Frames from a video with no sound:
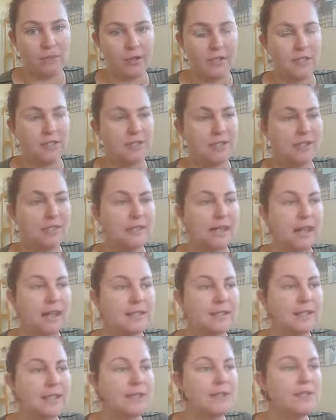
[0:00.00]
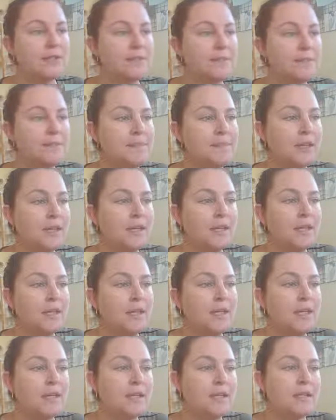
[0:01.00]
registered tax agent.
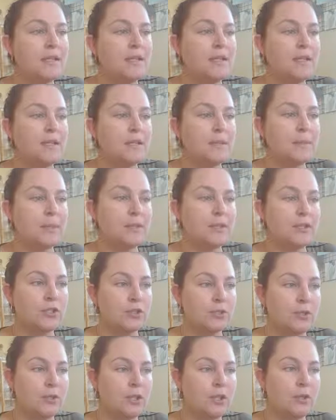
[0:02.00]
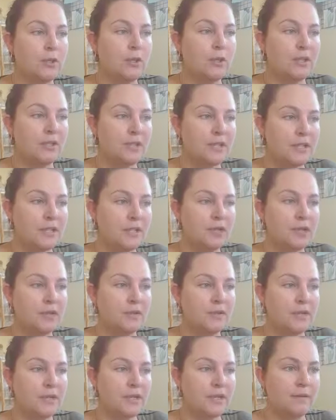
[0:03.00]
And this will ensure that you will continue to
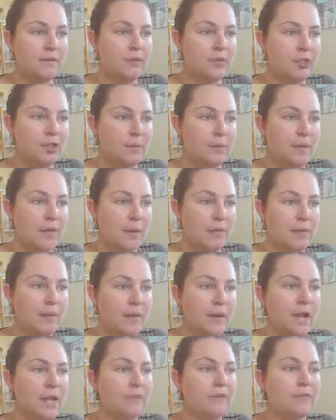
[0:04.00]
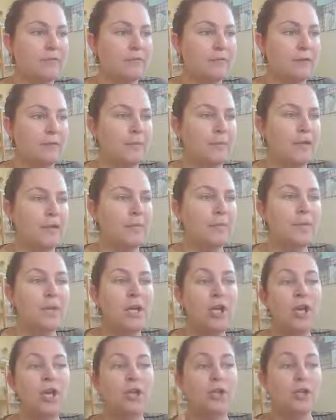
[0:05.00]
receive the JobKeeper payment from them.
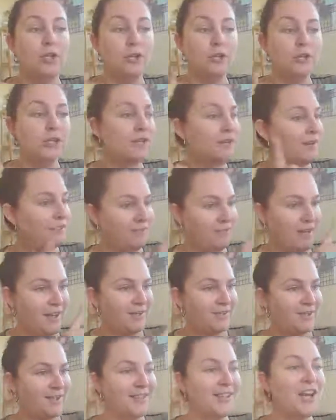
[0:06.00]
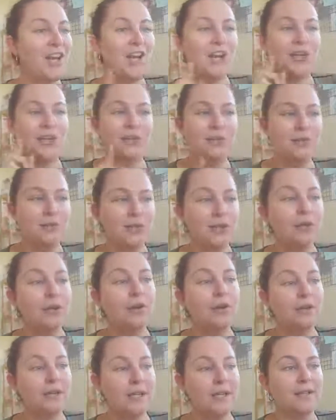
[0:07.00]
You do
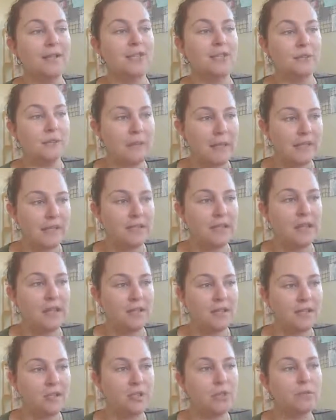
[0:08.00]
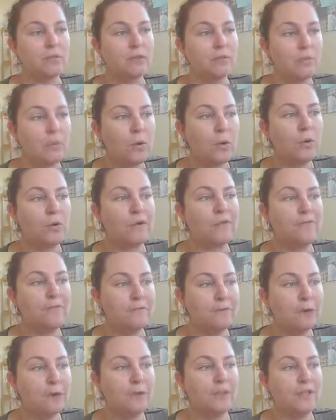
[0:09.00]
not need to retest your reported
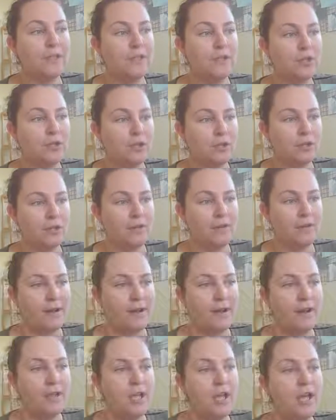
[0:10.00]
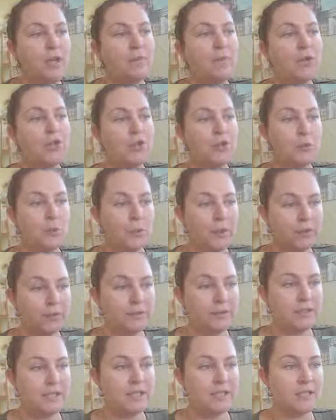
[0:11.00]
fall in turnover, but you will
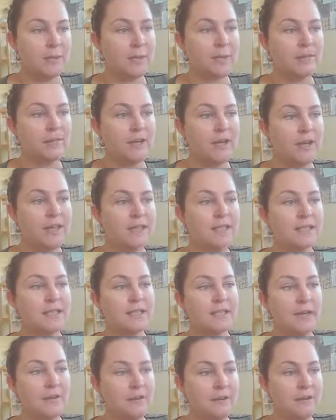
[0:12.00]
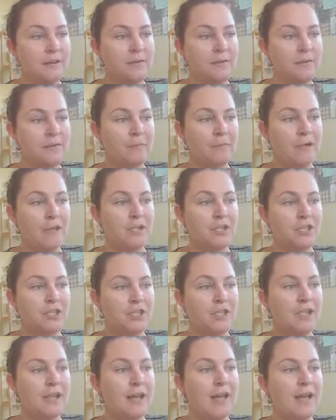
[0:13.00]
need to provide some
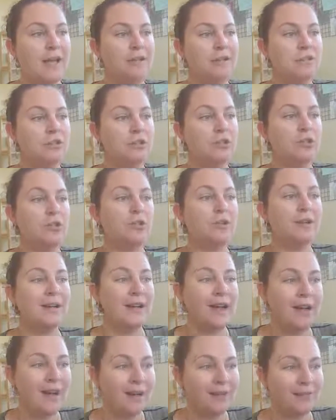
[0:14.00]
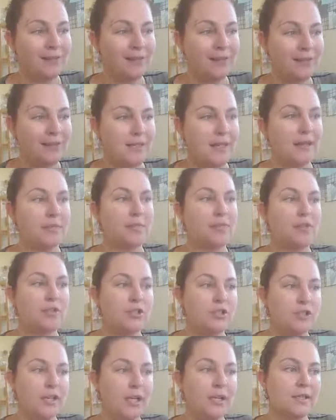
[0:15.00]
information as to your current and
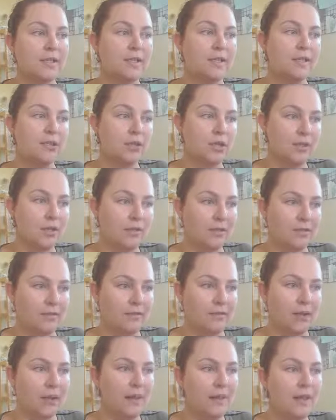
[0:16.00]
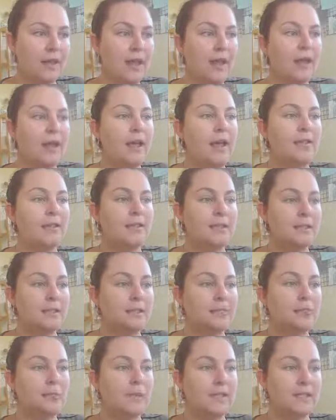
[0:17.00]
projected turnover, and
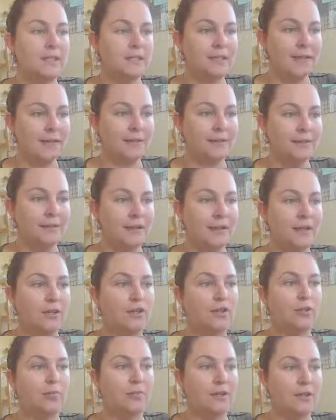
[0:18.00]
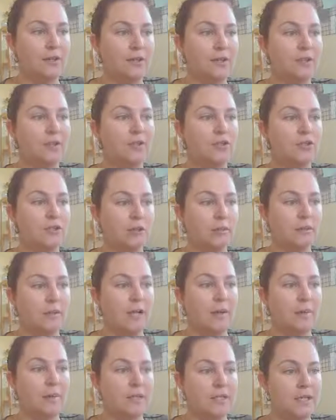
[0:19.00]
this will be done in your monthly
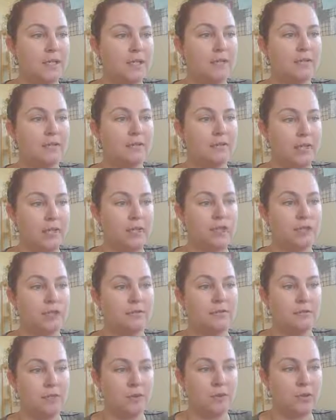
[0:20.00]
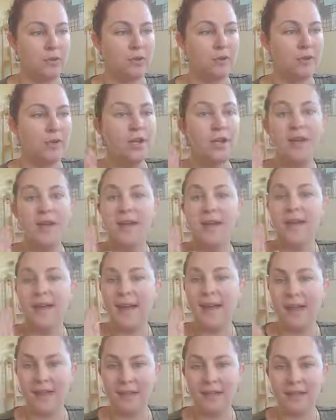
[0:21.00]
JobKeeper declaration report.
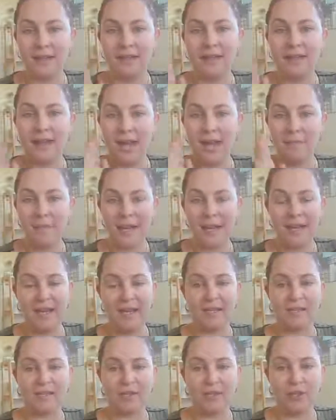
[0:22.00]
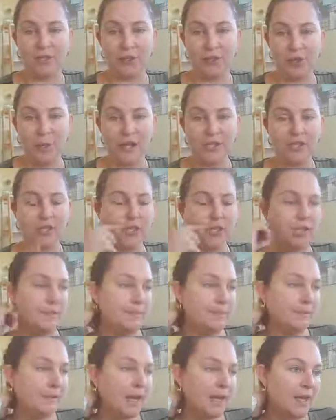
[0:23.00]
Hayley, that may answer your
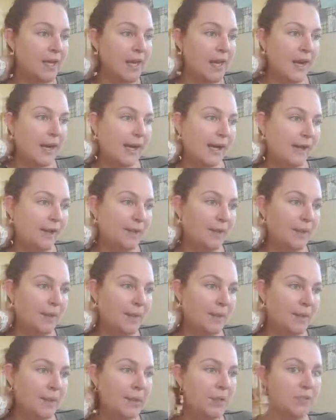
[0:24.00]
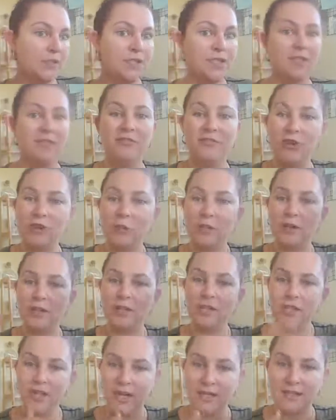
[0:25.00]
question, because if you're
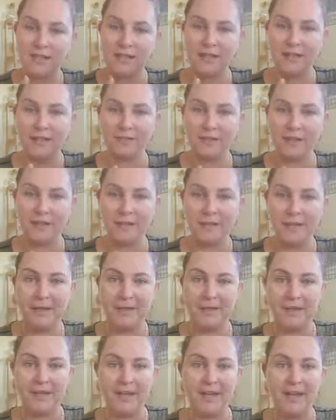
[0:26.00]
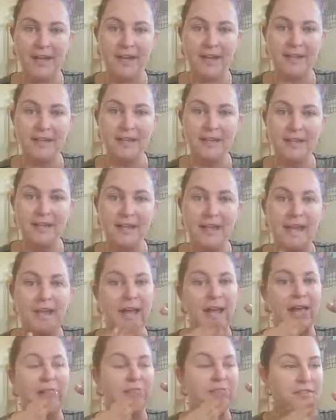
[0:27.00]
projecting for the month ahead
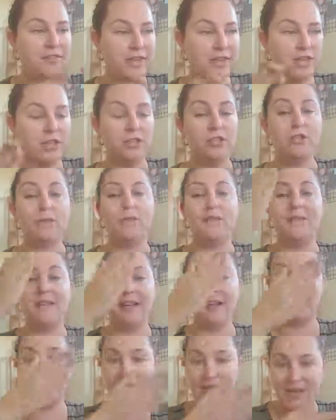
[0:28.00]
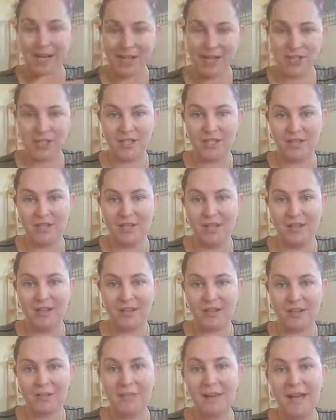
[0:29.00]
and then you do a declaration at the
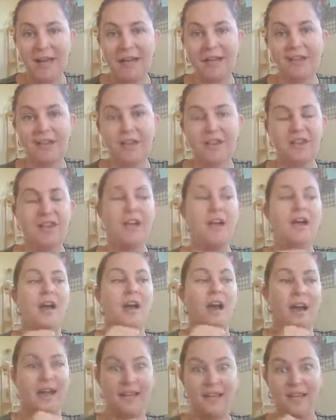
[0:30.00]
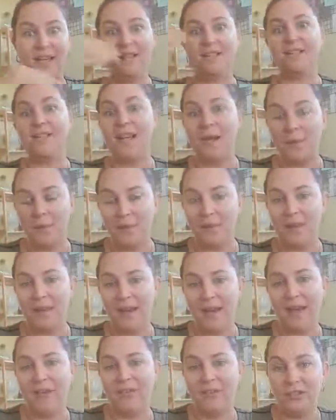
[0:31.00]
end of the month, I guess they will
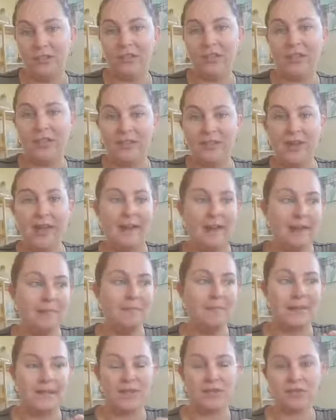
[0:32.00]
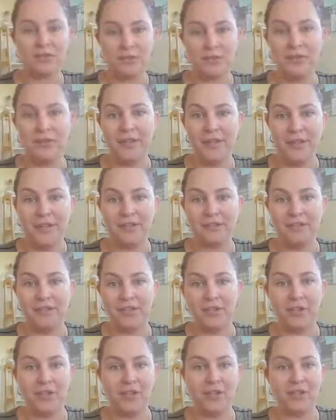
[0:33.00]
then have a look at that and make sure that,
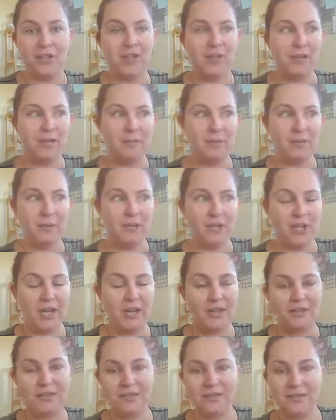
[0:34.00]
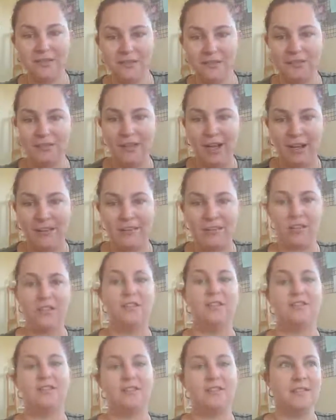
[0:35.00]
you didn't project
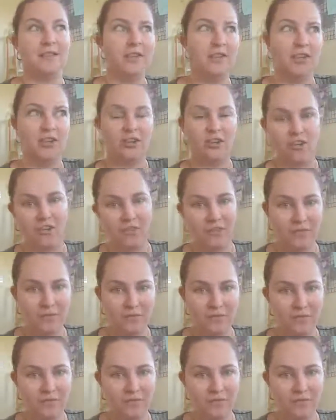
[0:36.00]
$5 and you earned